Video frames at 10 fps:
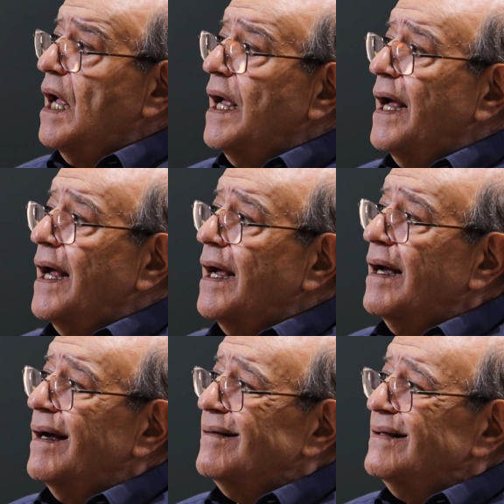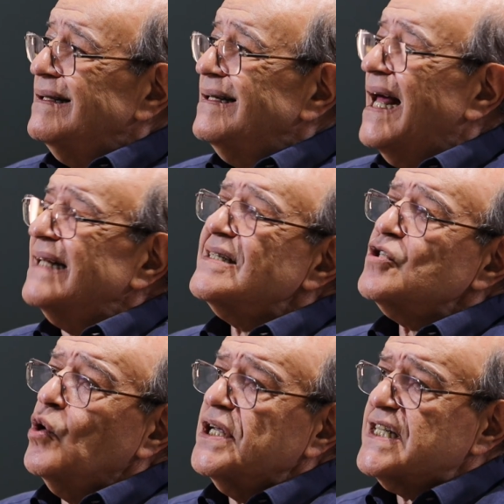a not
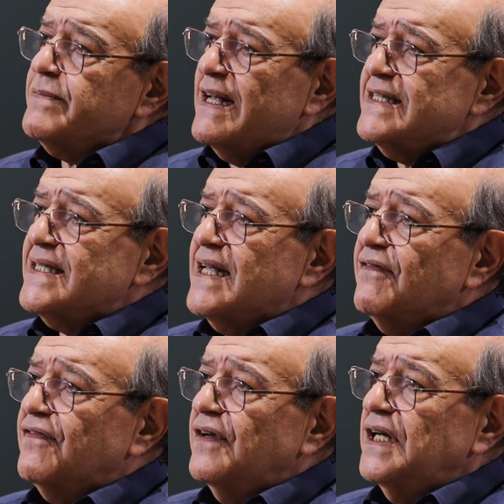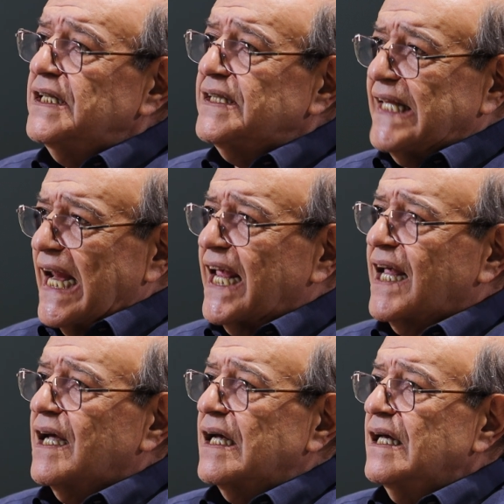so expensive
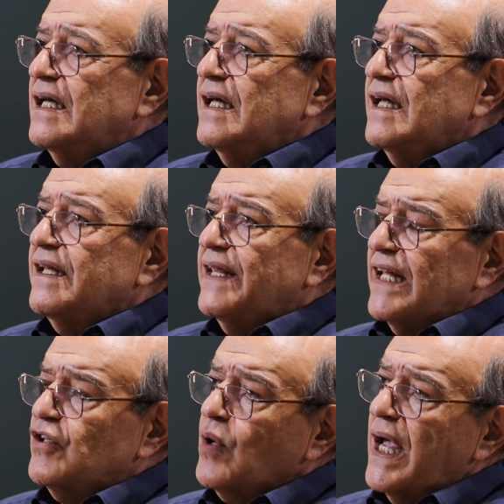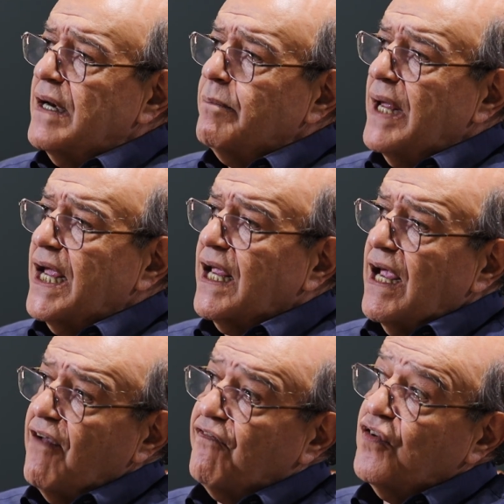trick that you can
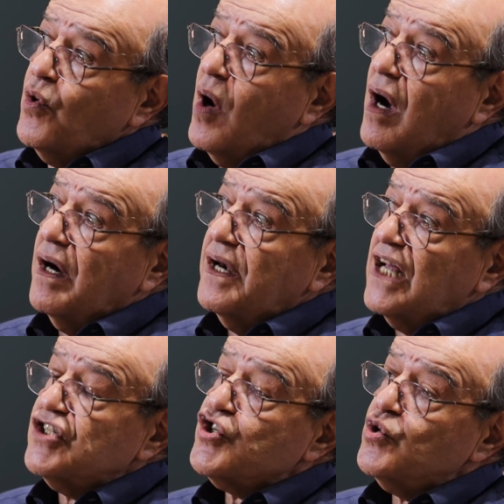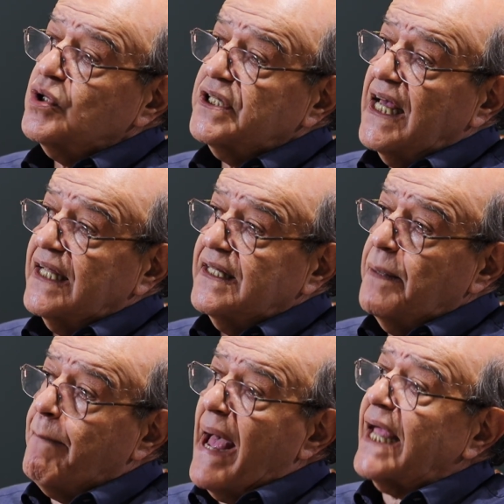make if you are not sure that the
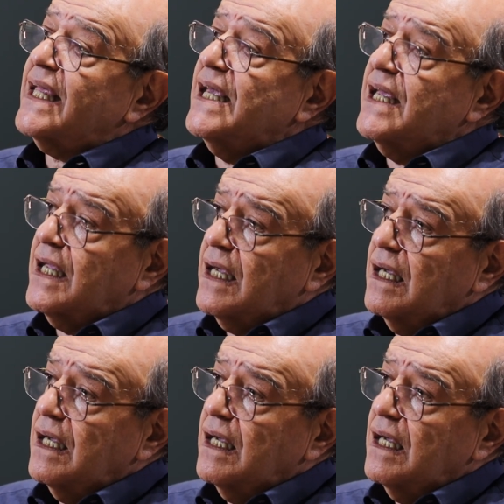backing